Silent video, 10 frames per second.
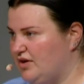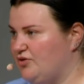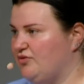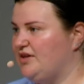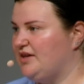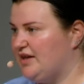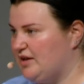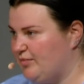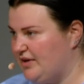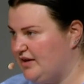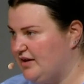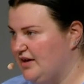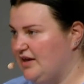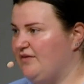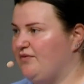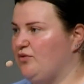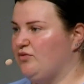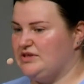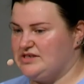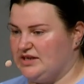Are you need helping? If
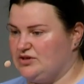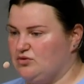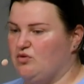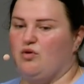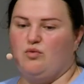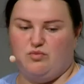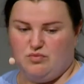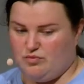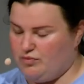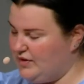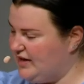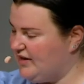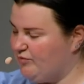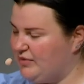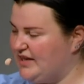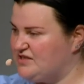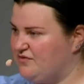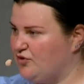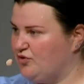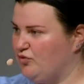you decide to go, we have place
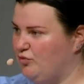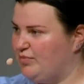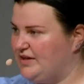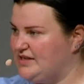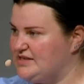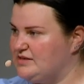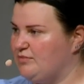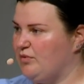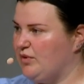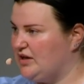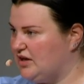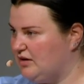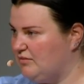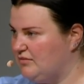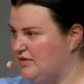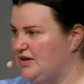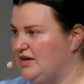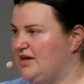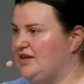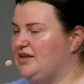for you, please be welcome.
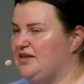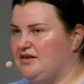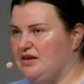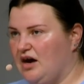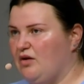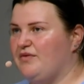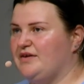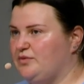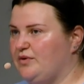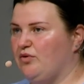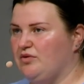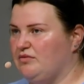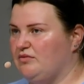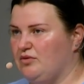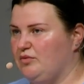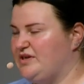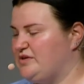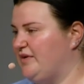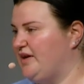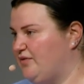And now that we all
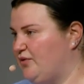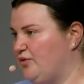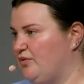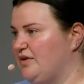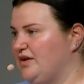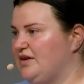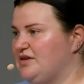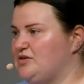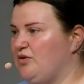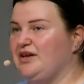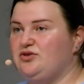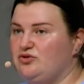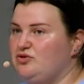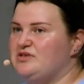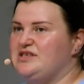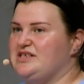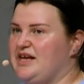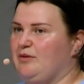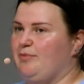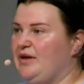always wait for you. So I don't use this
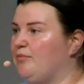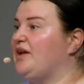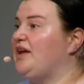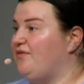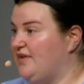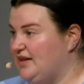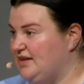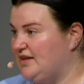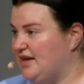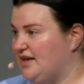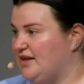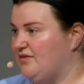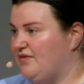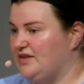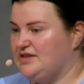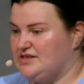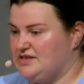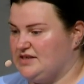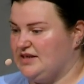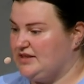helping, but I feel it and feel
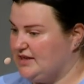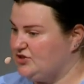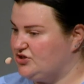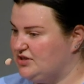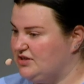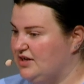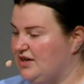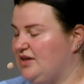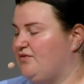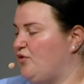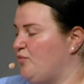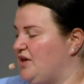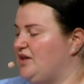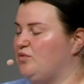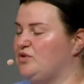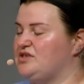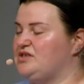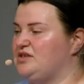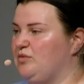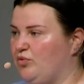this attention. And for me, it
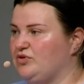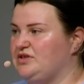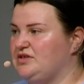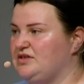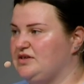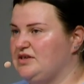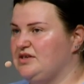was important.